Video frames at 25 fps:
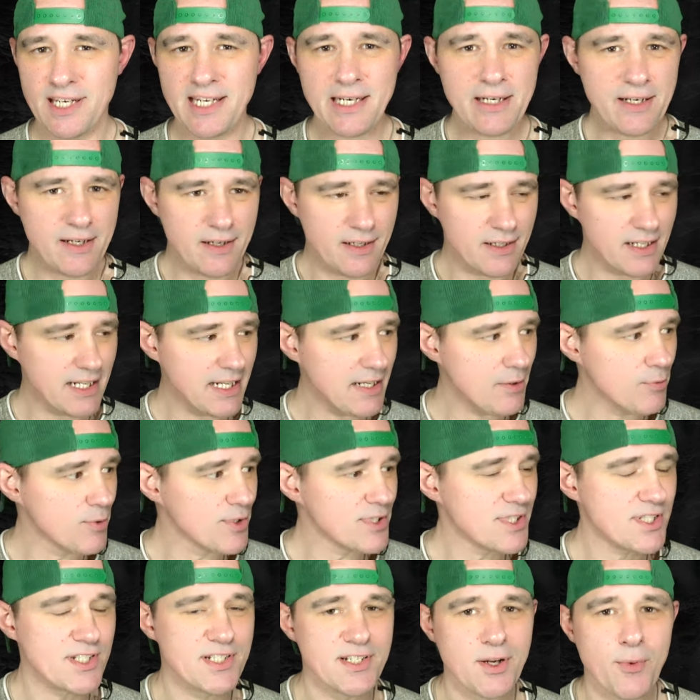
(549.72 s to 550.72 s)
he
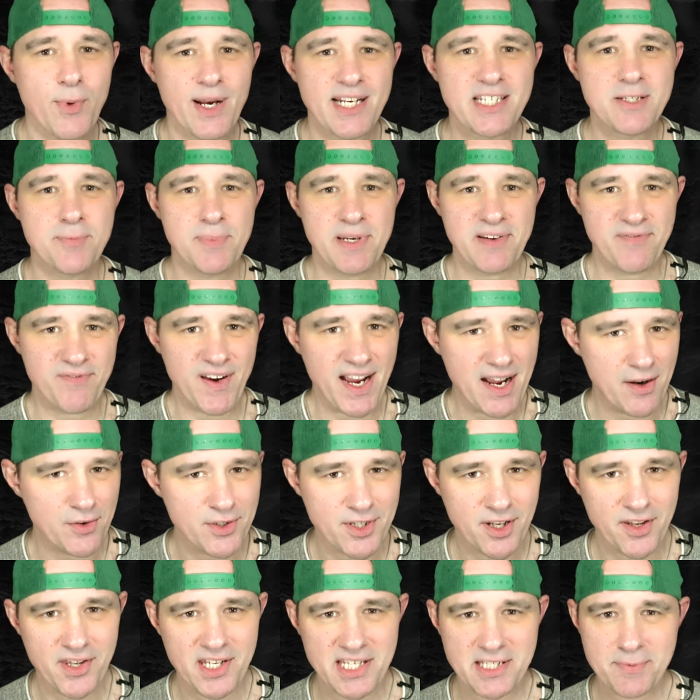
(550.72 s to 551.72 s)
was nowhere to be found
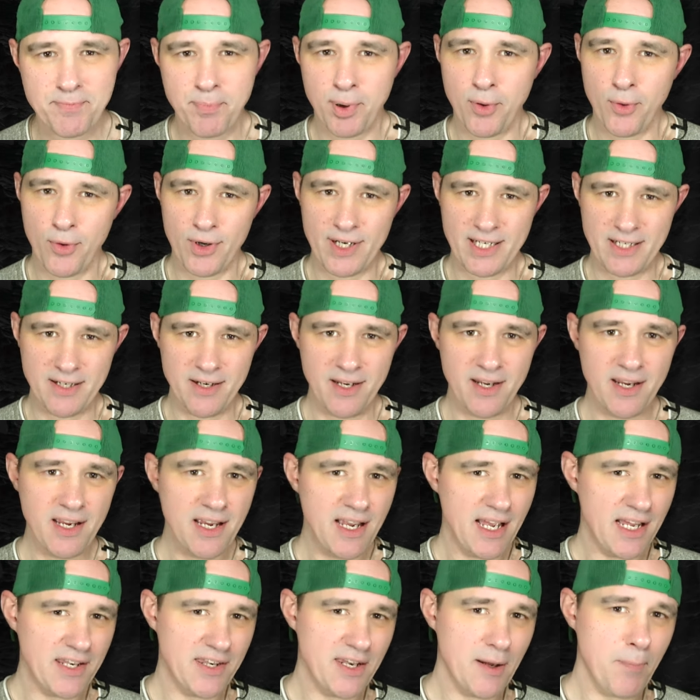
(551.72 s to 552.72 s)
at this point,
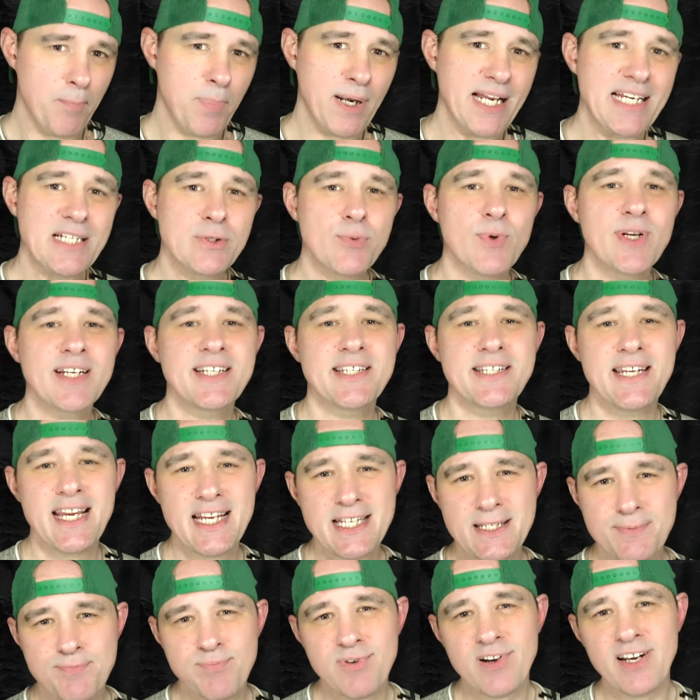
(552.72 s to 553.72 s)
and the police were
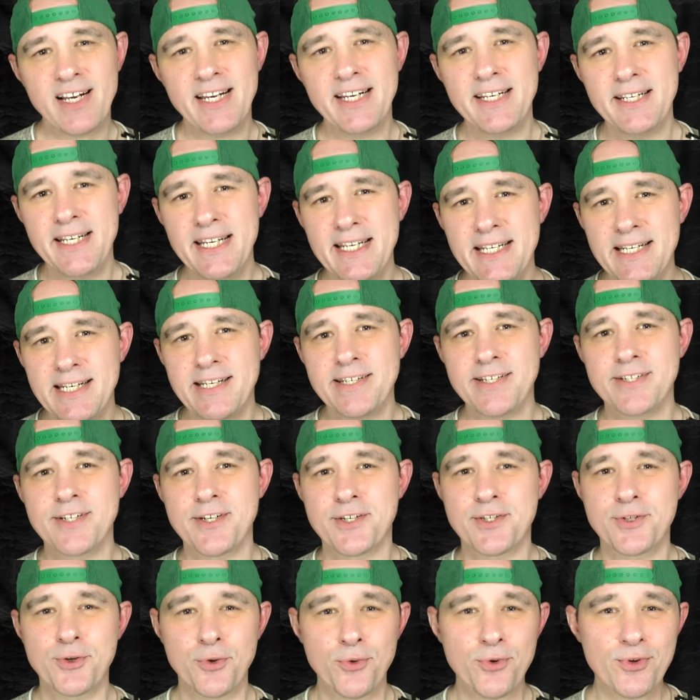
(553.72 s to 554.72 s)
desperately needing to
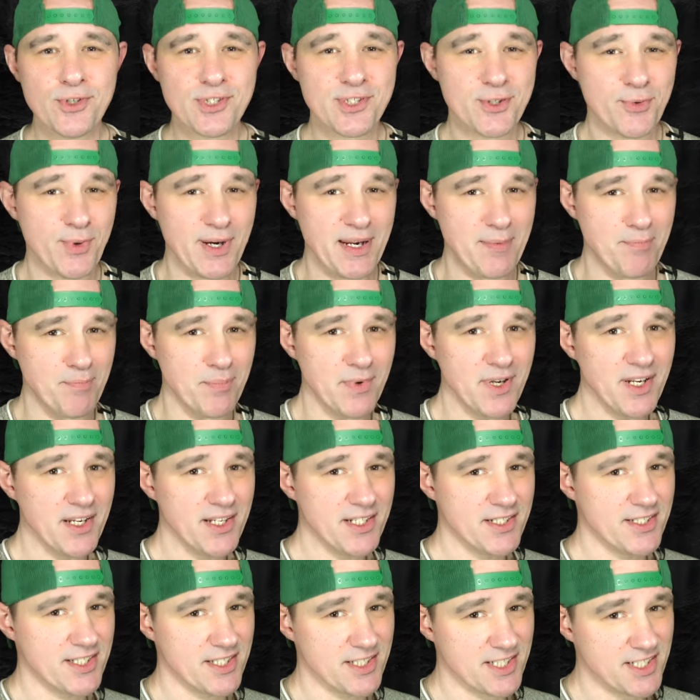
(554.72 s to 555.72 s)
talk to him
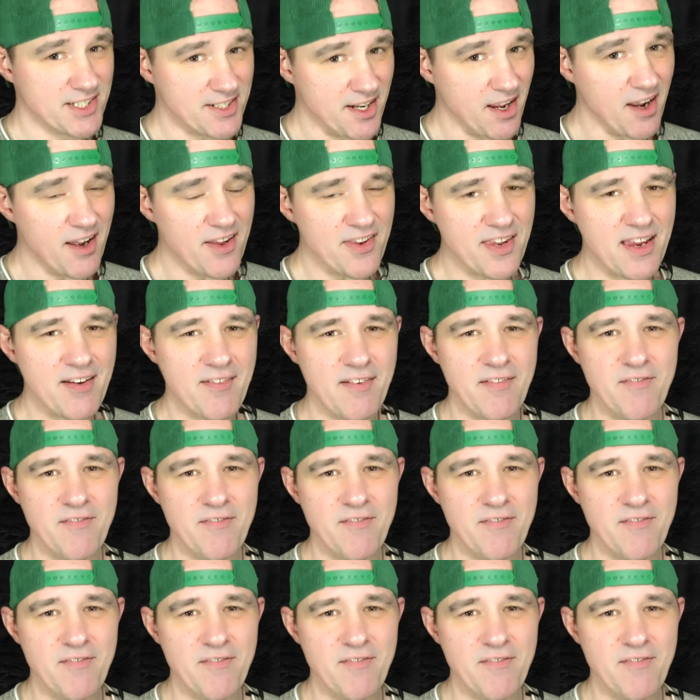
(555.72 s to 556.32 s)
to start their